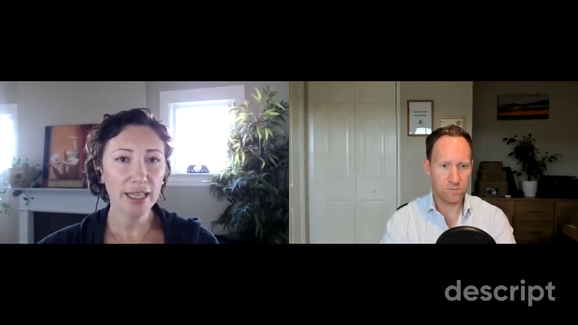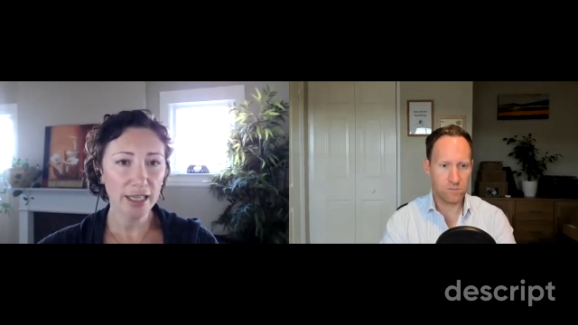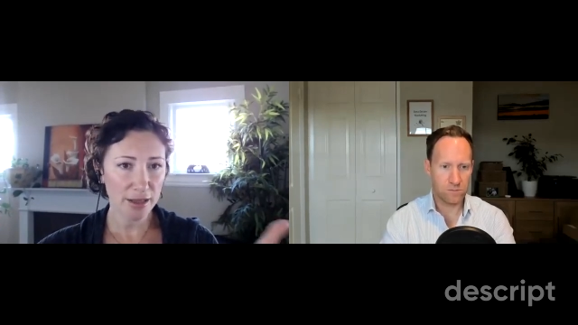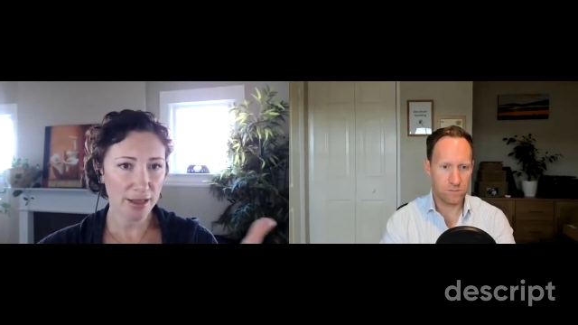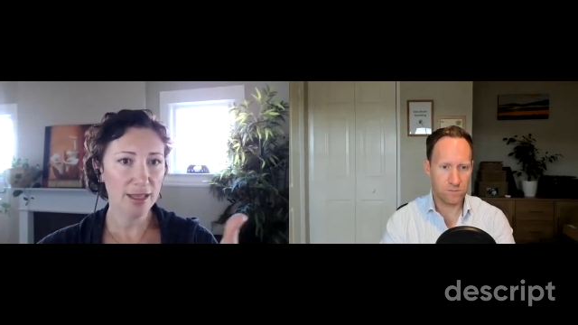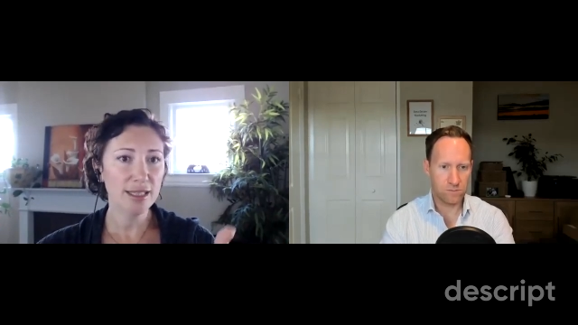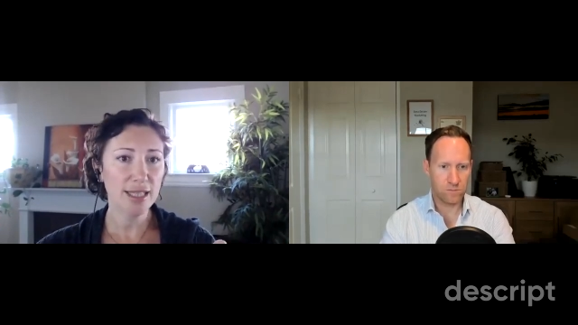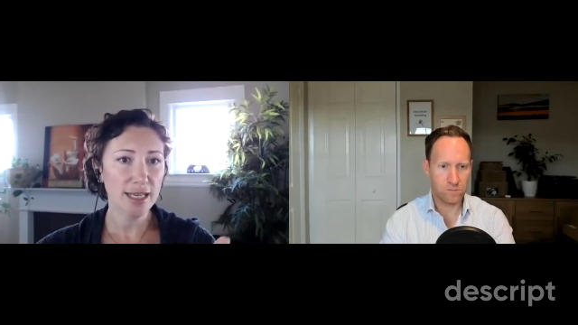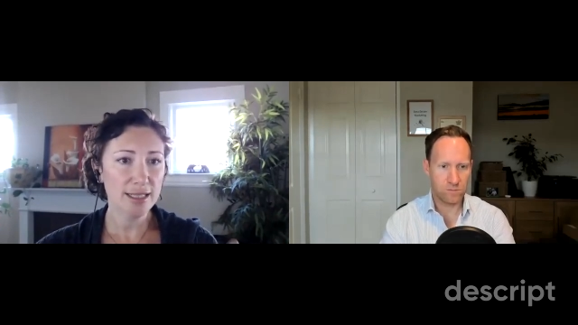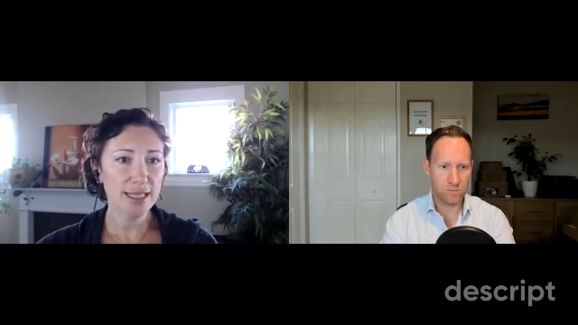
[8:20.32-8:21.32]
Speaker 1: here are the things
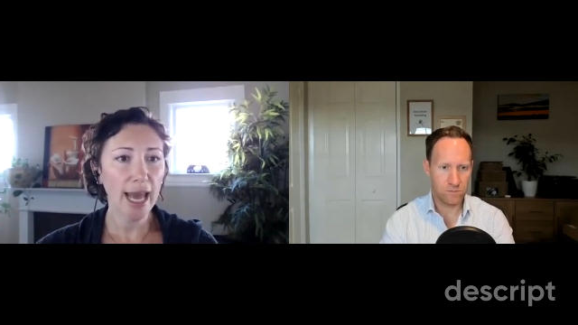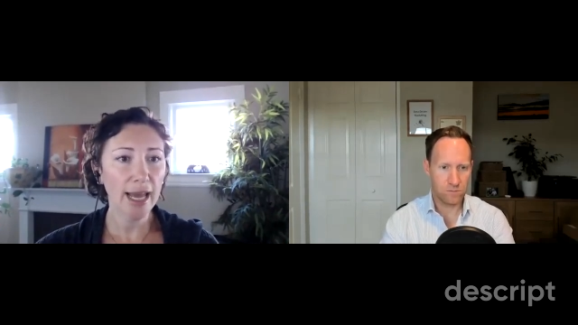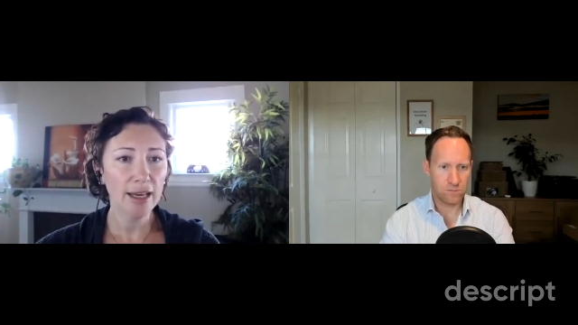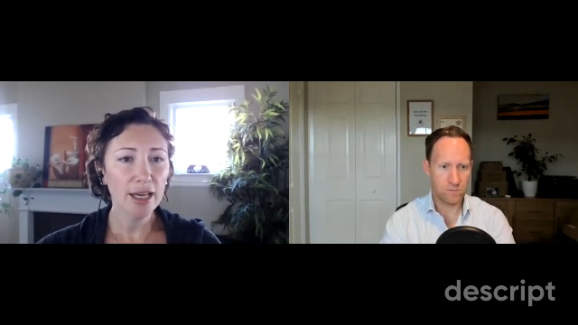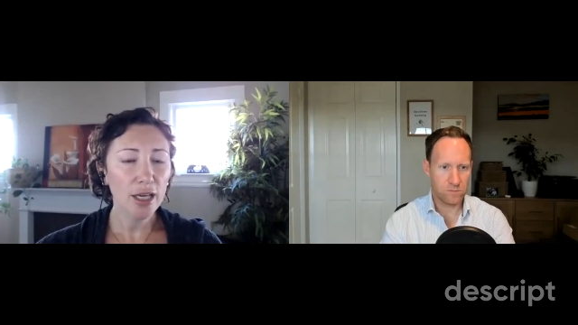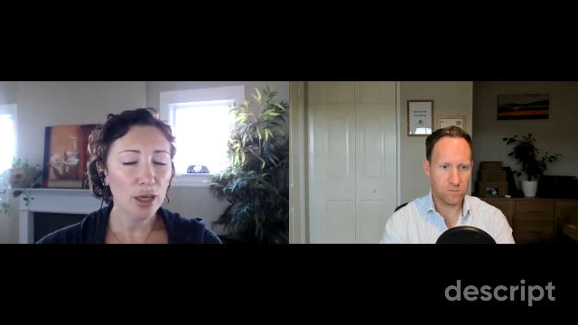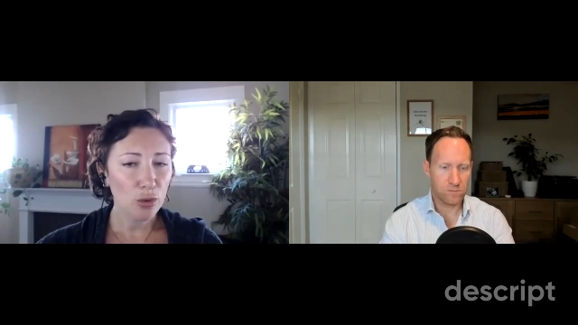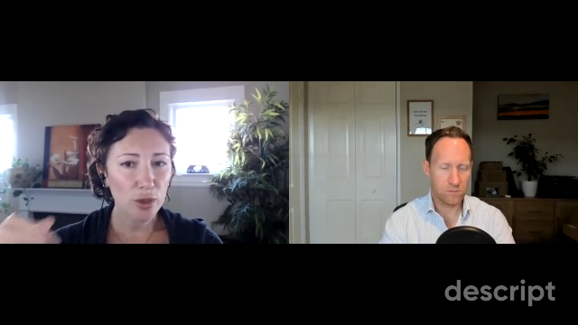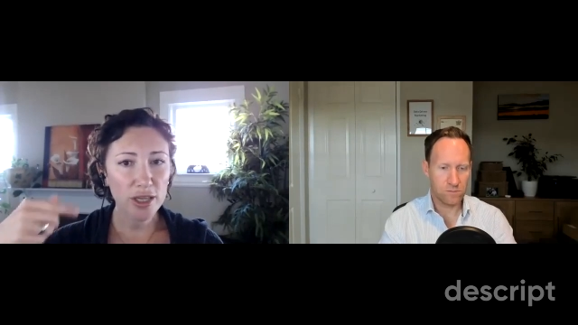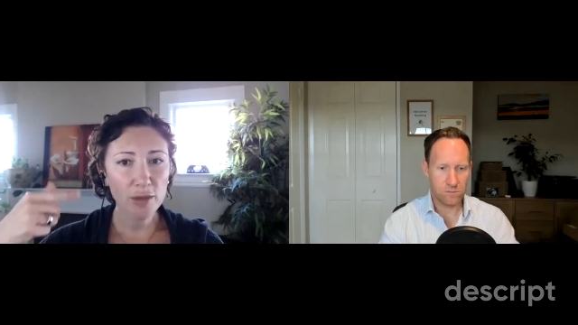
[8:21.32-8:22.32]
I say.
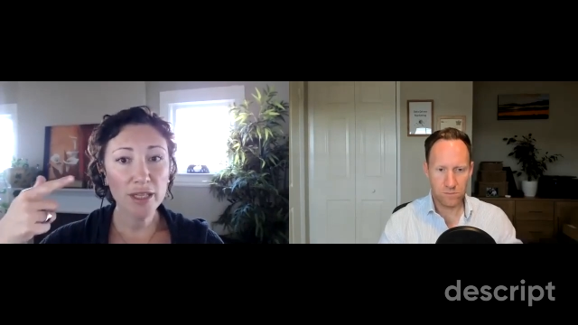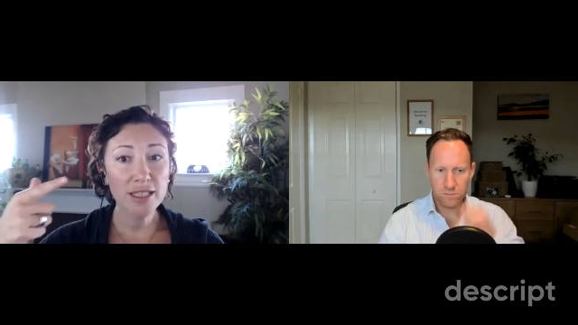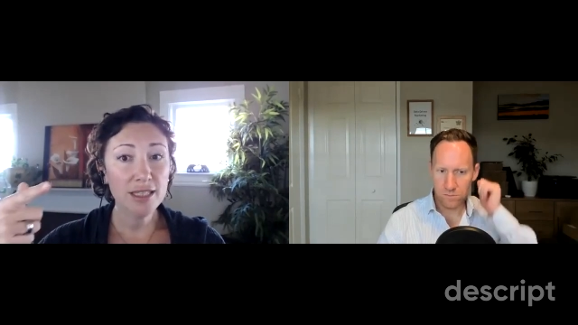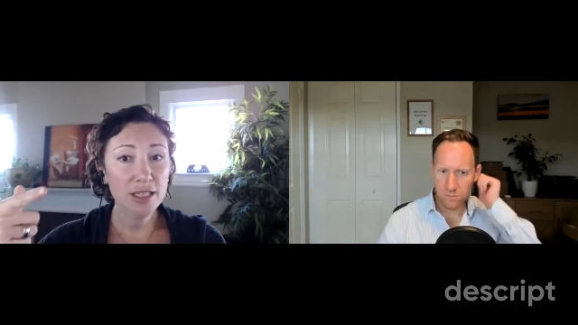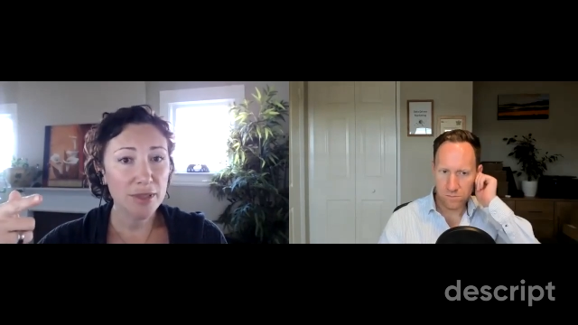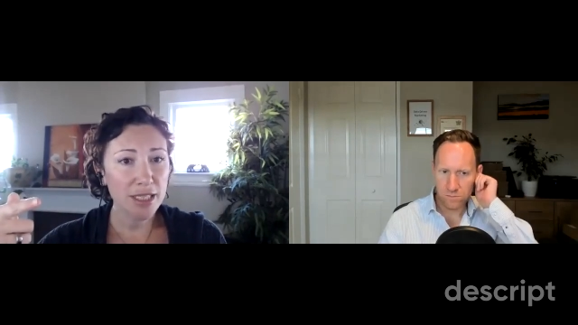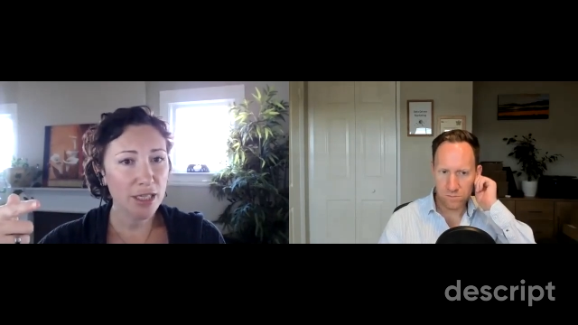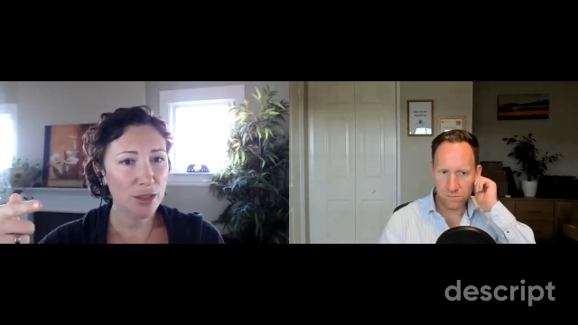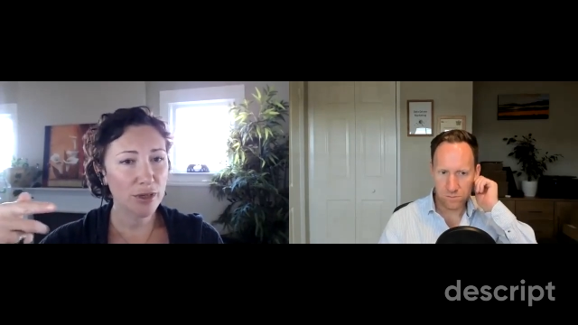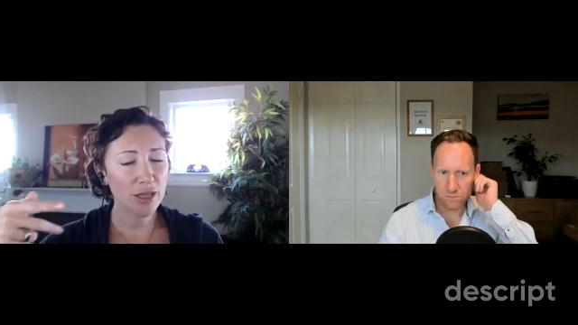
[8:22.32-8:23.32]
What are the pieces you
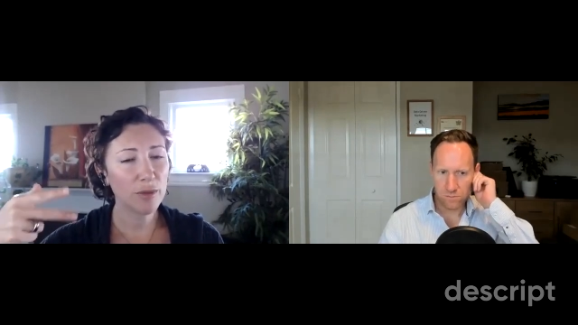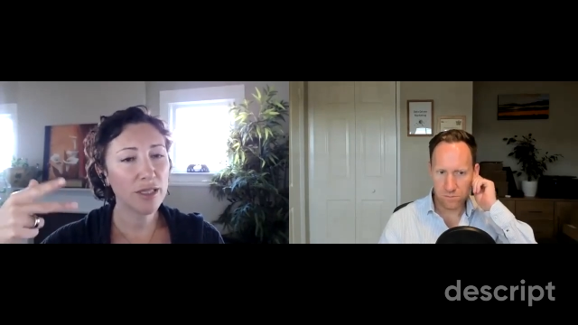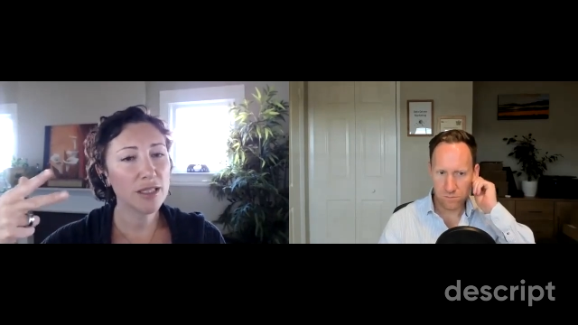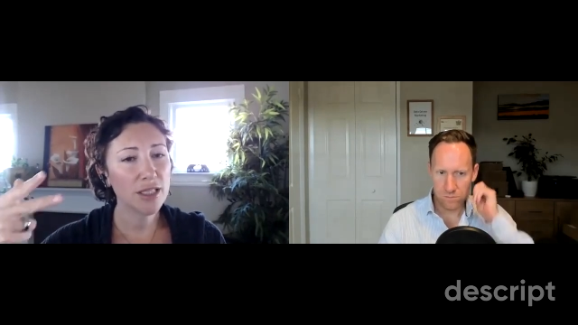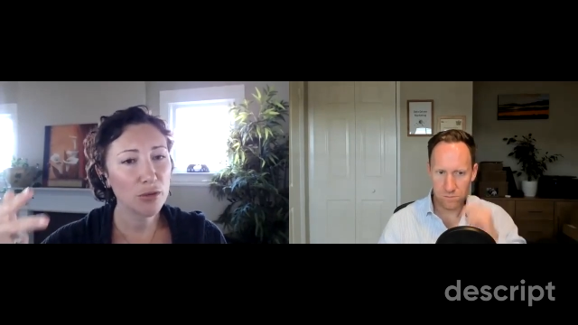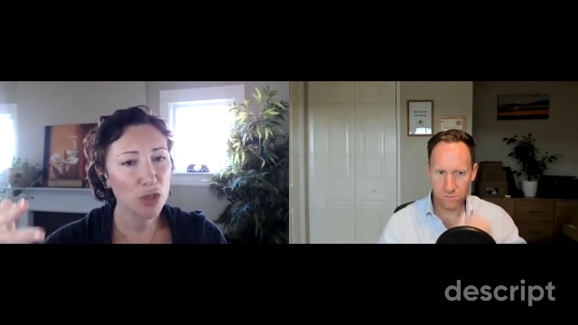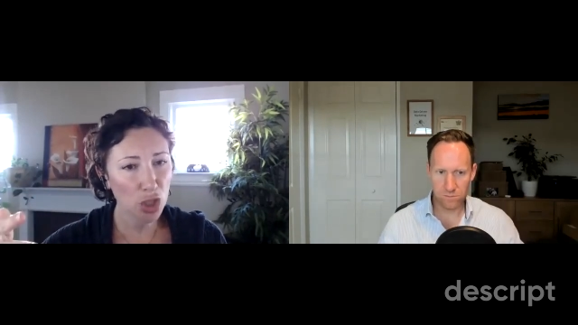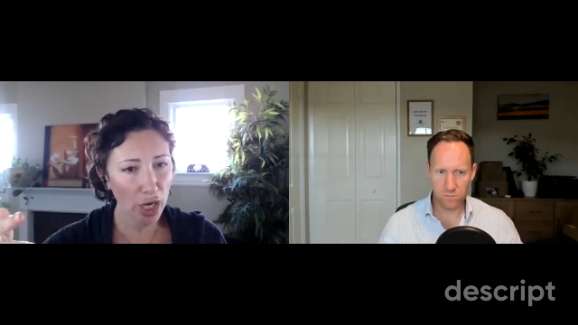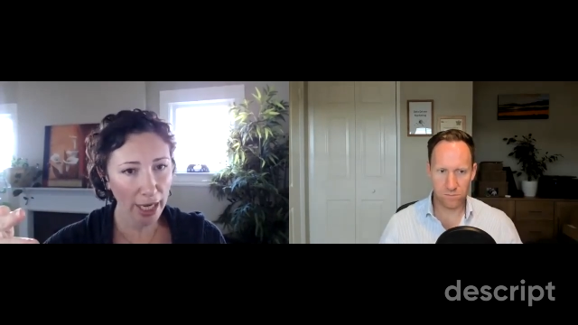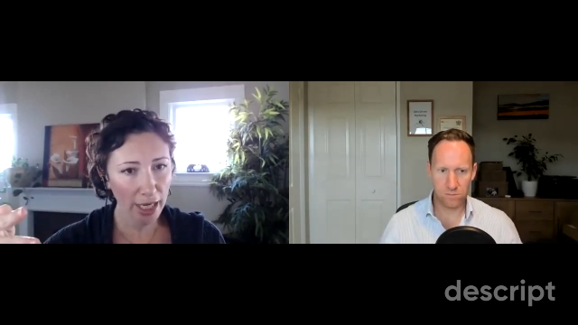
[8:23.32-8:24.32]
teach? What are the pieces you
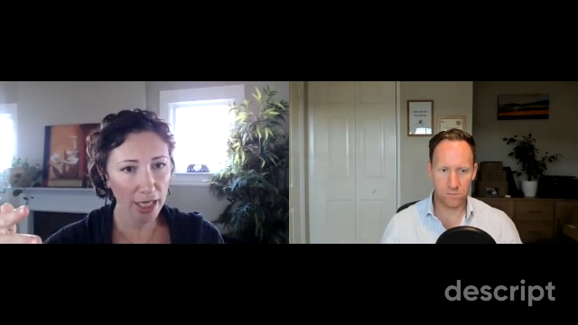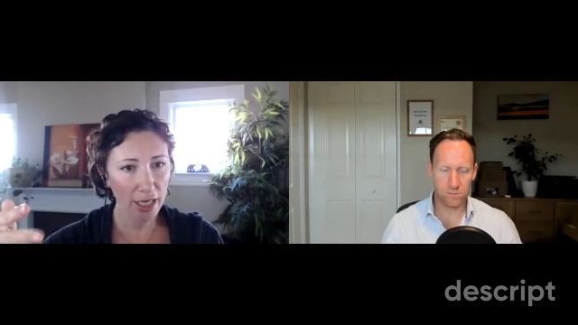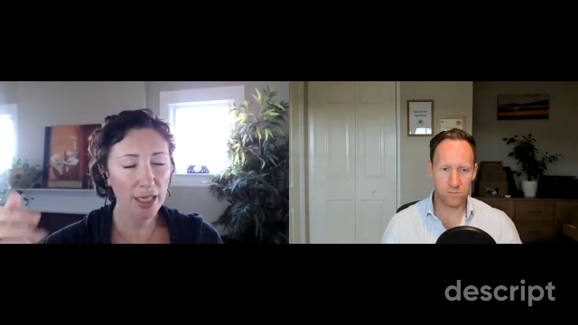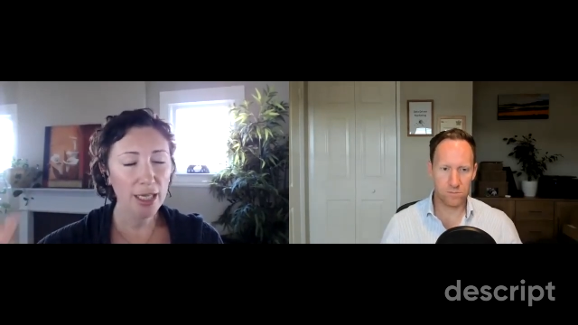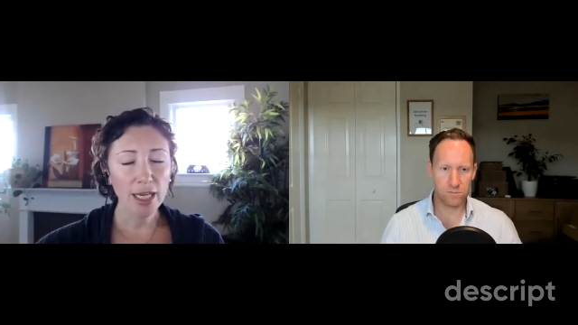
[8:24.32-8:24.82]
train?